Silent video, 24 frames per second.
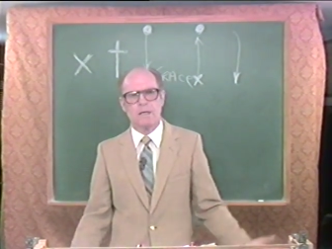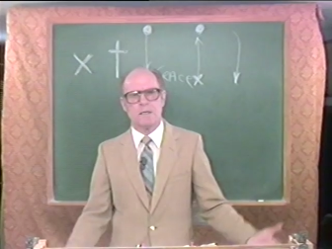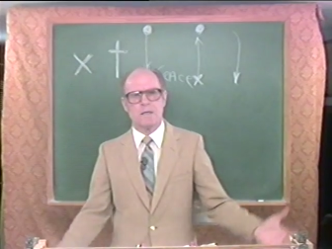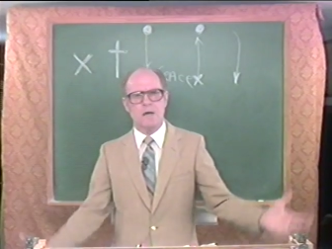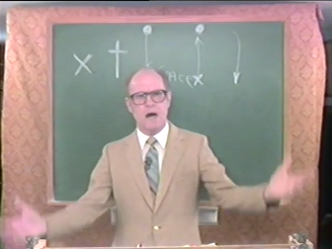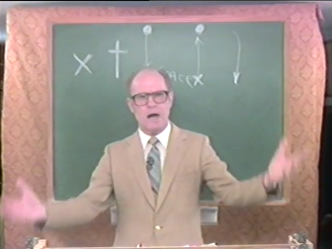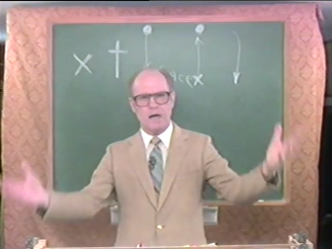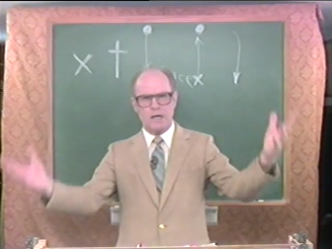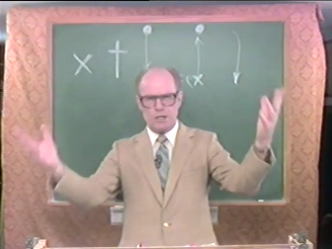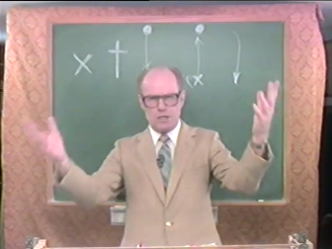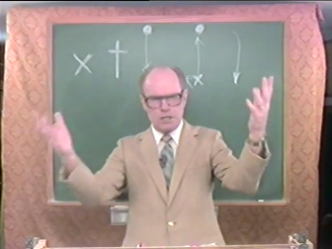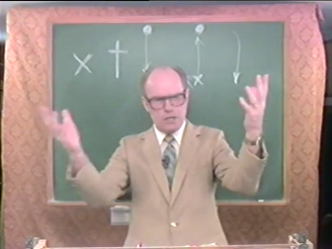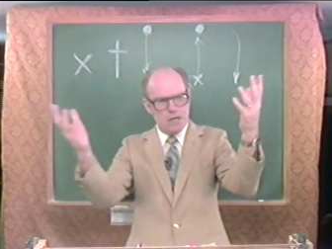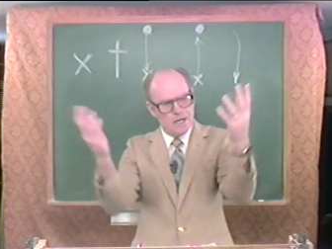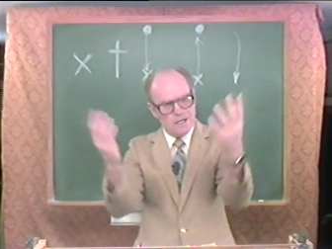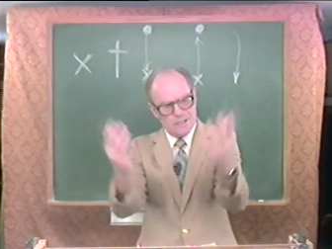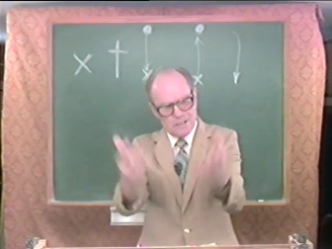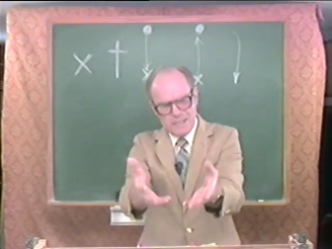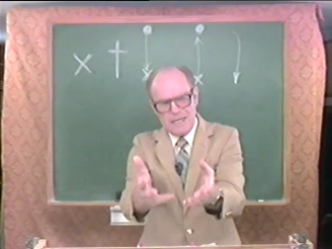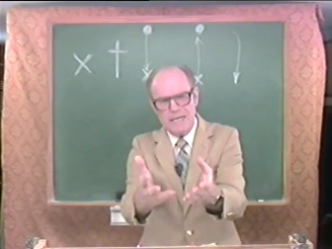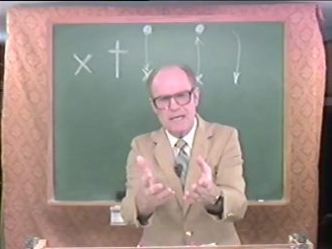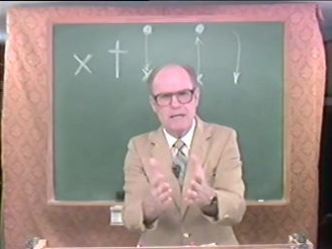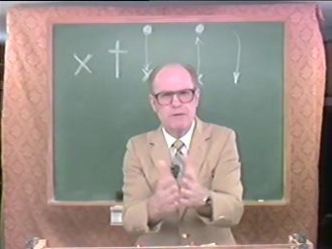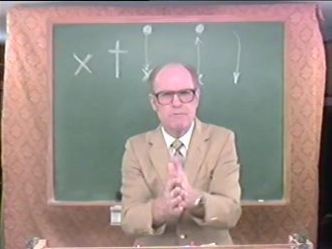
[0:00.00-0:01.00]
God is
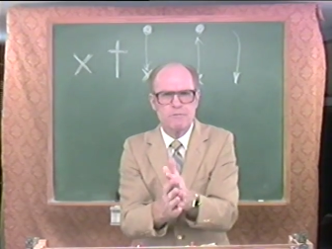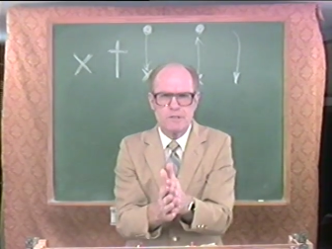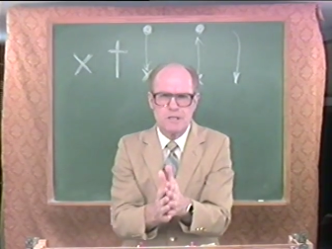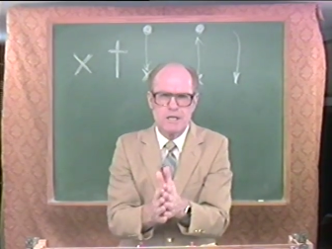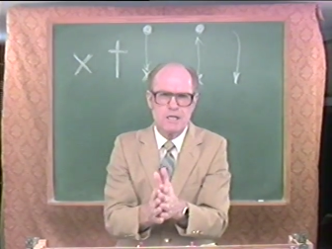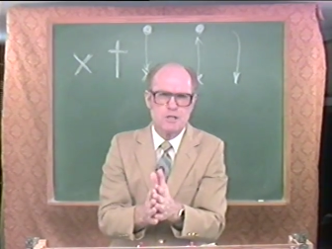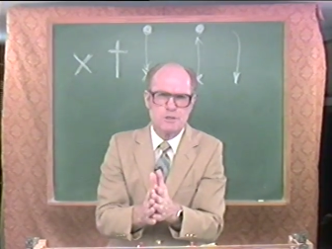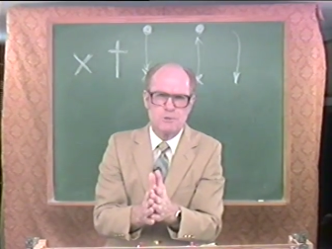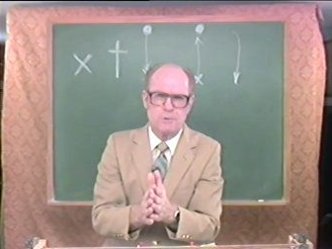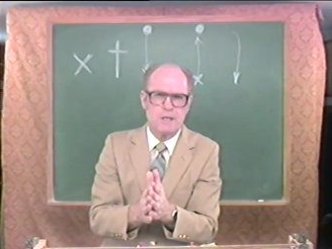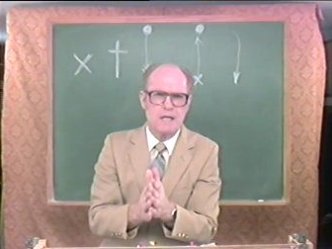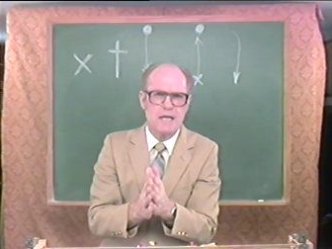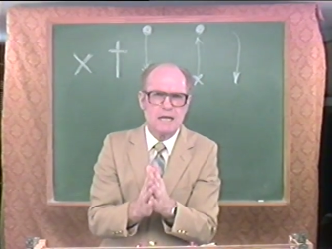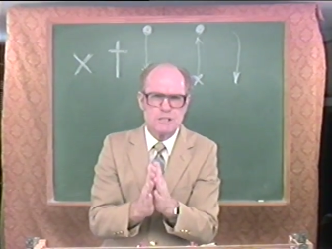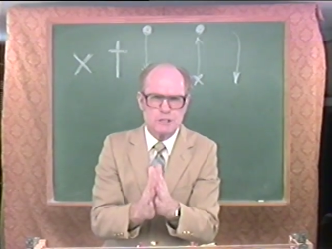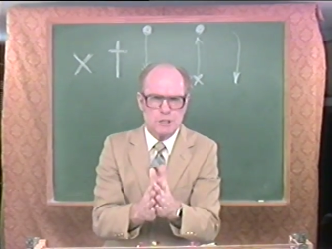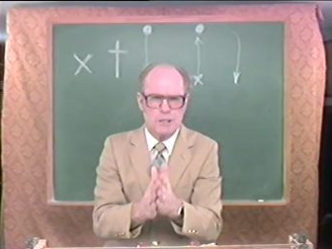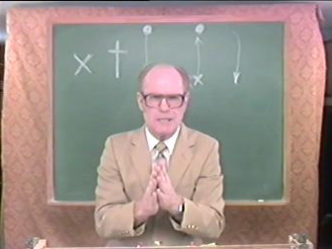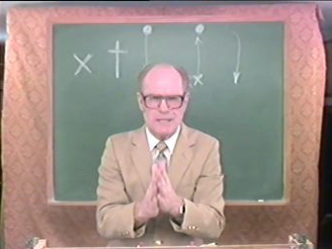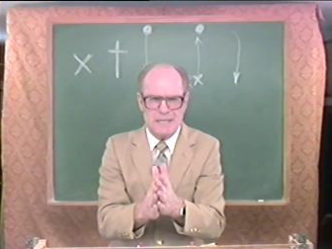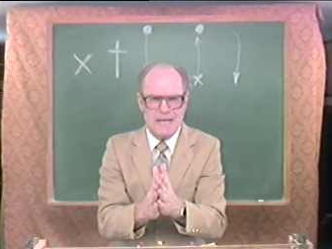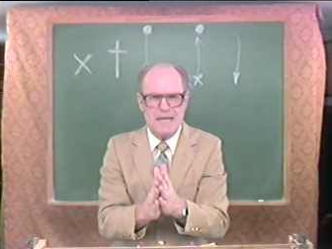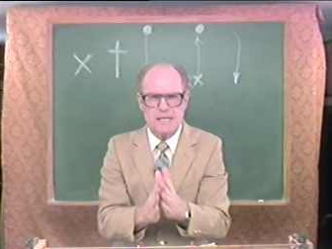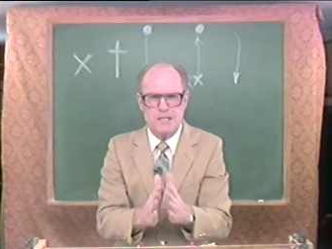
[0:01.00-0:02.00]
not dealing with Israel as
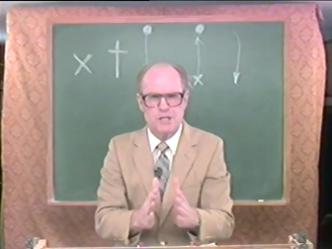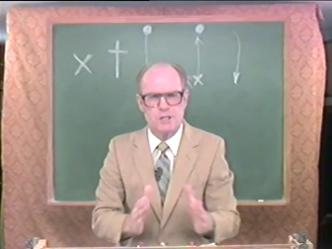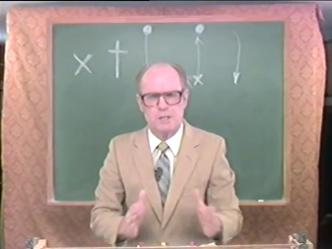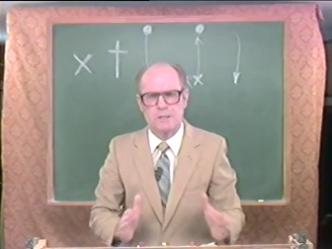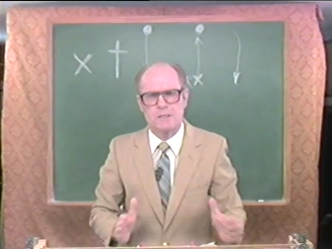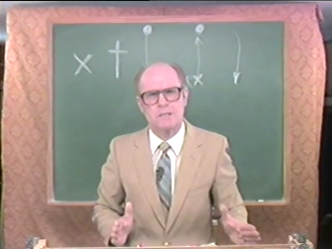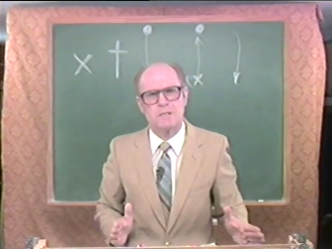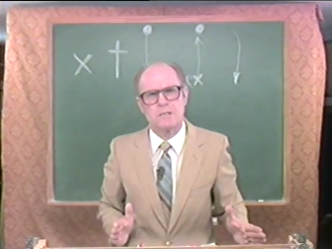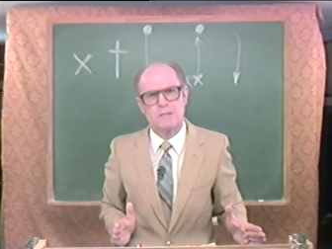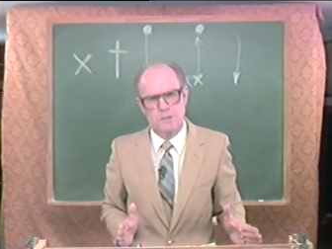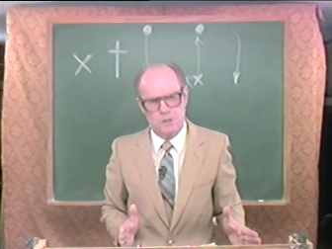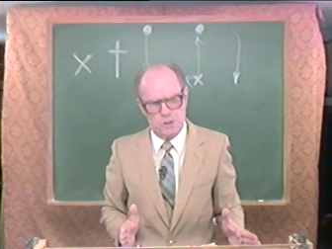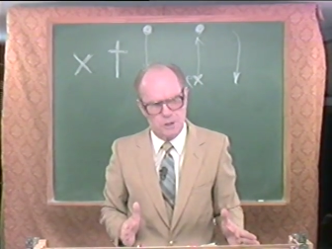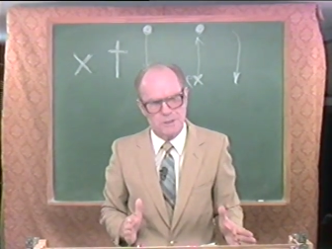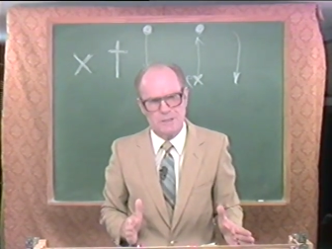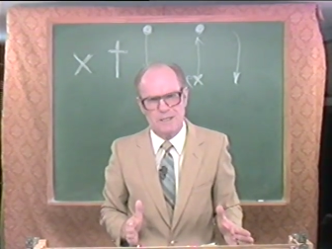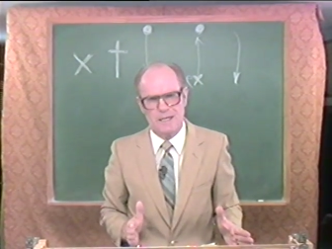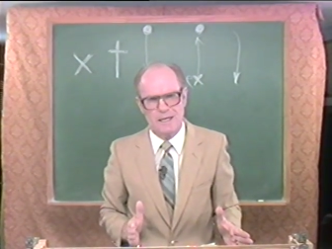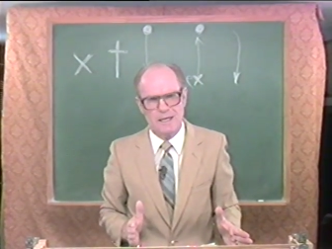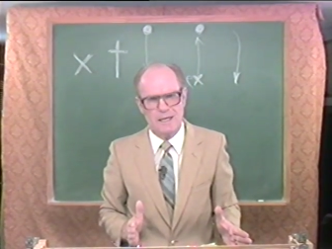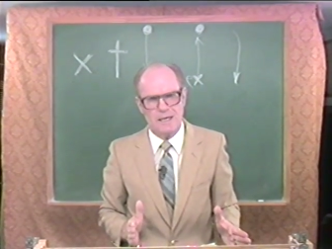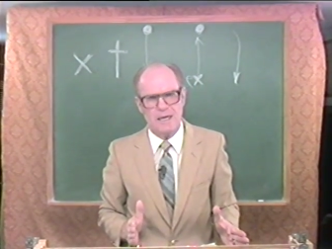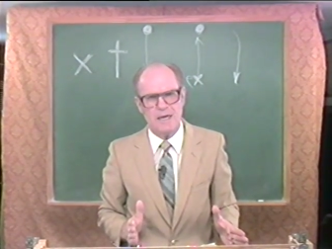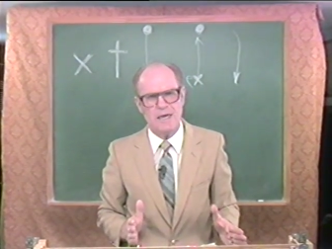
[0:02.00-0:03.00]
a nation
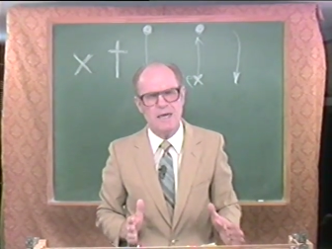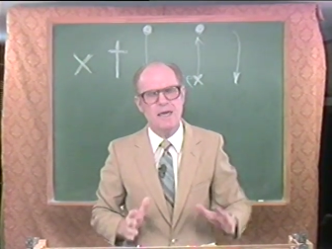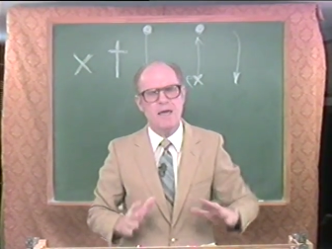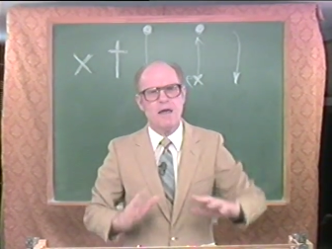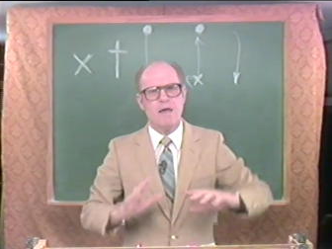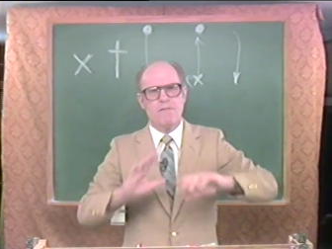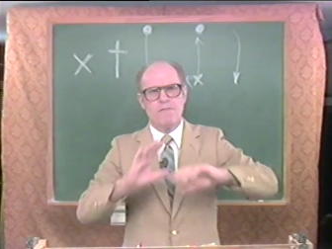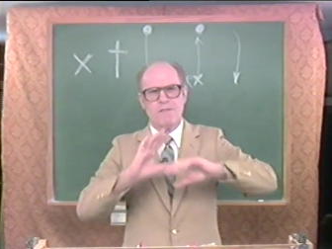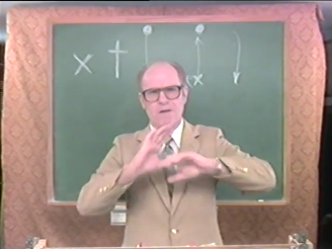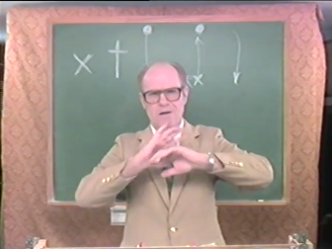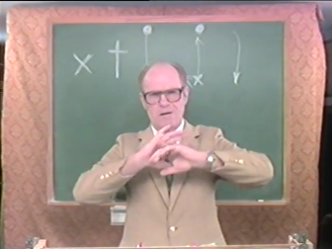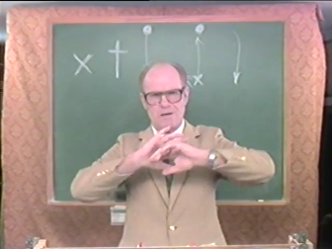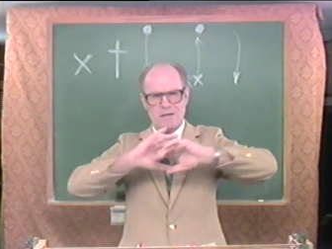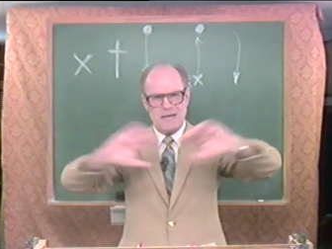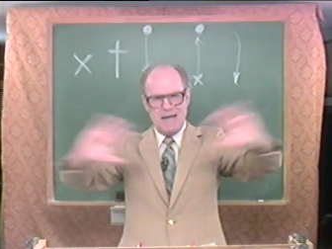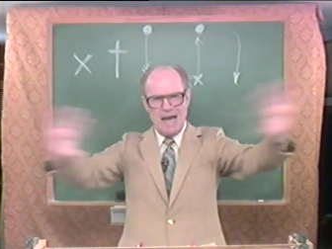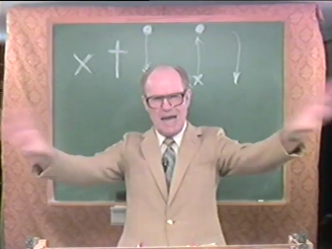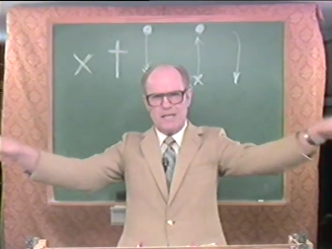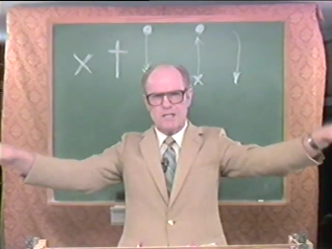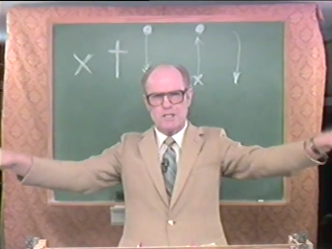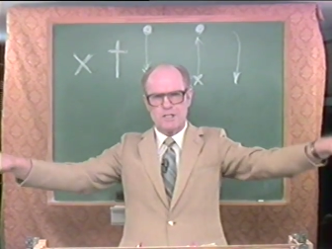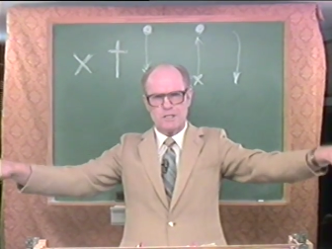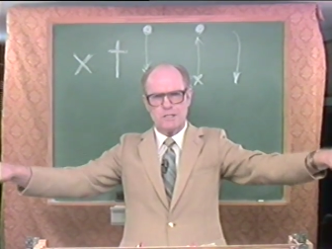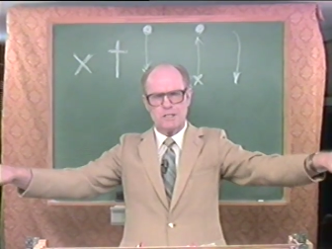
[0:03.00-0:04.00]
today. They're
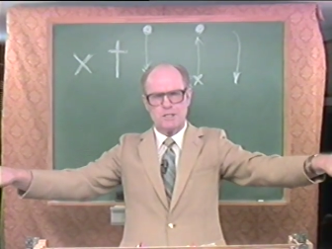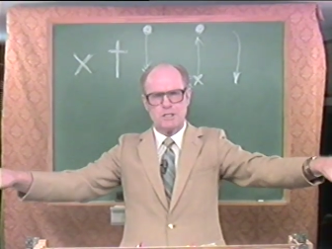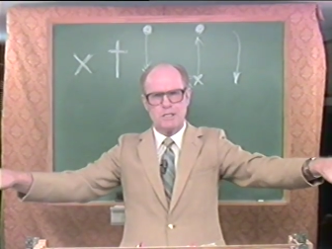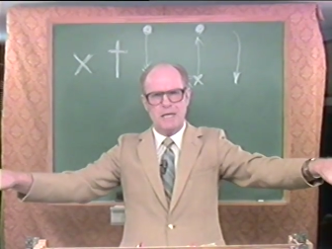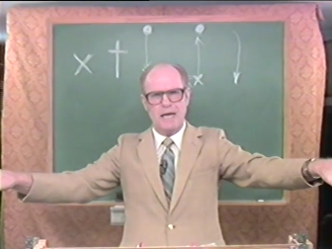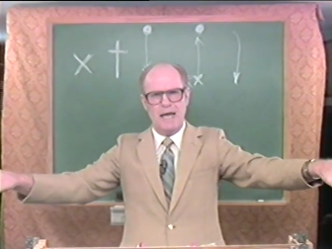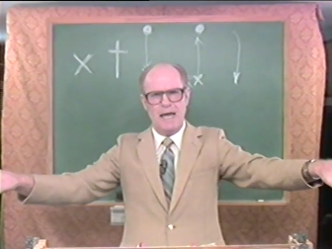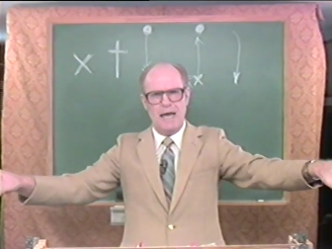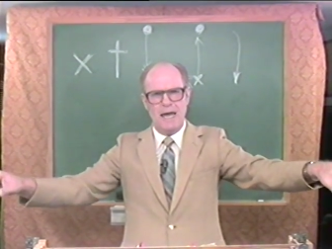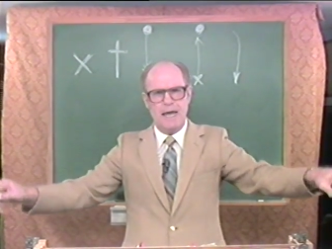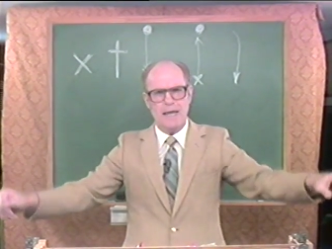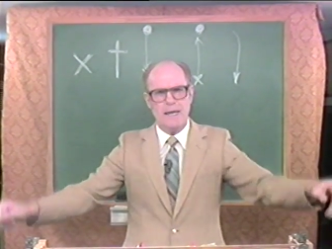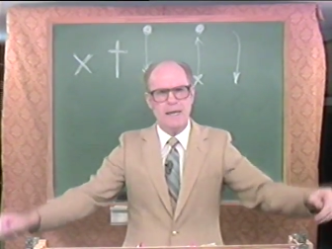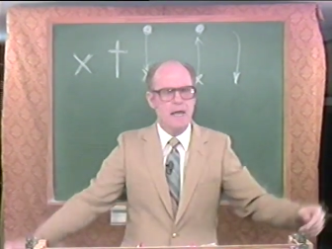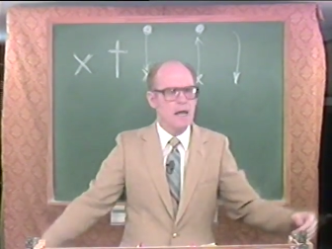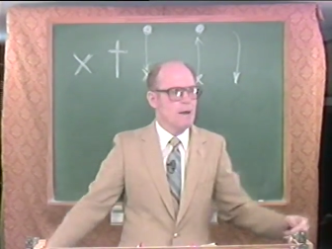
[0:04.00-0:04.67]
cast aside,